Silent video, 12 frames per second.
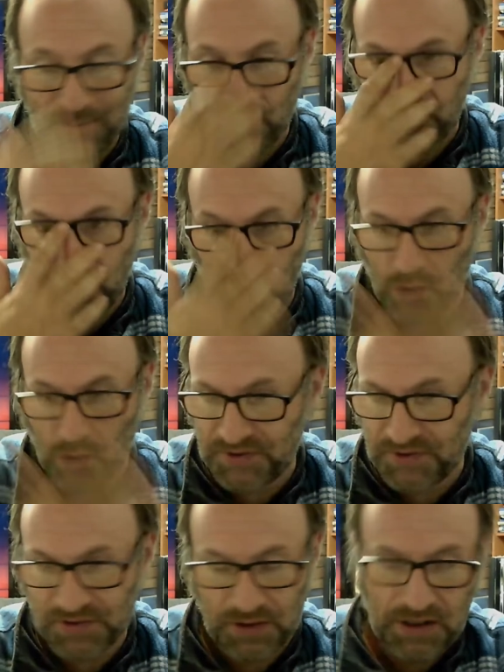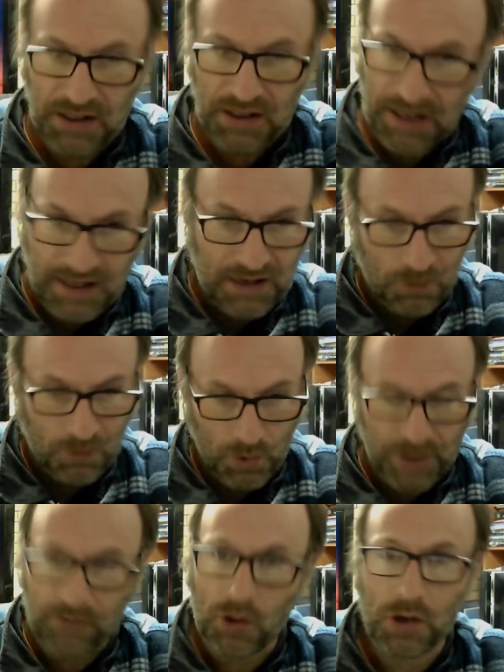swaps,
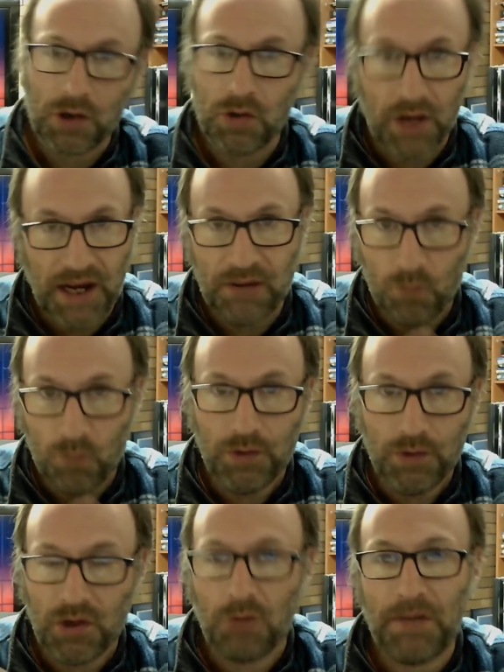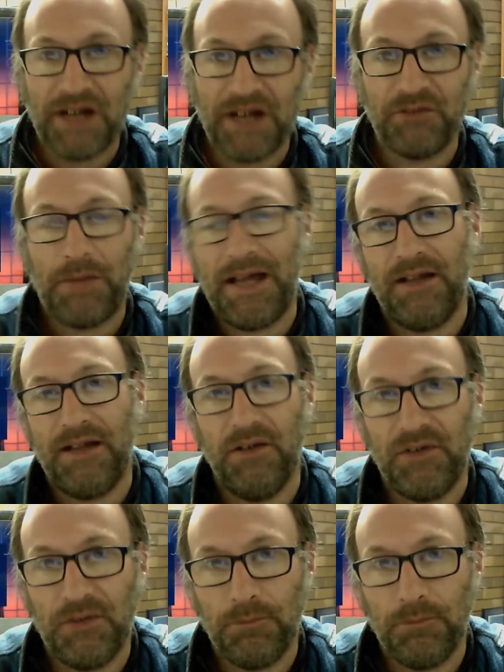whatever I could, it would not pass packets.